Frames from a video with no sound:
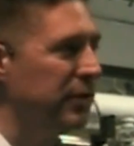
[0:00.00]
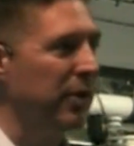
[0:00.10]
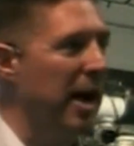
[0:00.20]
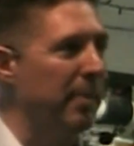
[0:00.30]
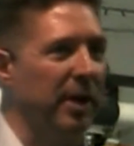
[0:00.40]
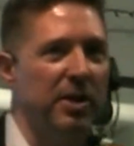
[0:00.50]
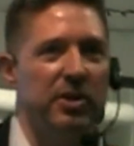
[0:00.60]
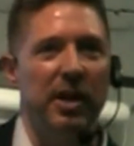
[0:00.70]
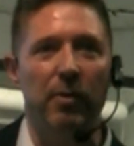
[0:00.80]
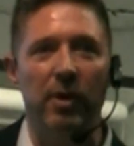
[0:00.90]
for your
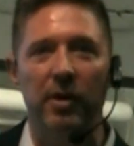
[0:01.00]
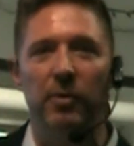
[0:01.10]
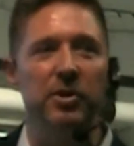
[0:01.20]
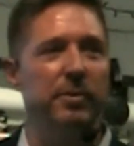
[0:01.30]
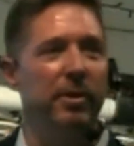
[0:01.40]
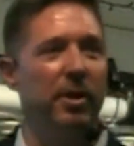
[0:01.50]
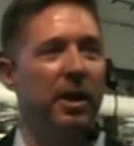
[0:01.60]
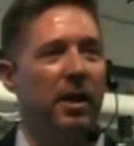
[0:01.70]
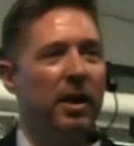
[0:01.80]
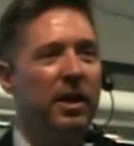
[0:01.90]
application network and reusability.
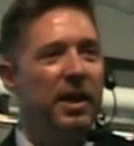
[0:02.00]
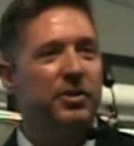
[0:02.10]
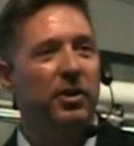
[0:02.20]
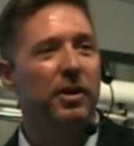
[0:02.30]
Yes, sir?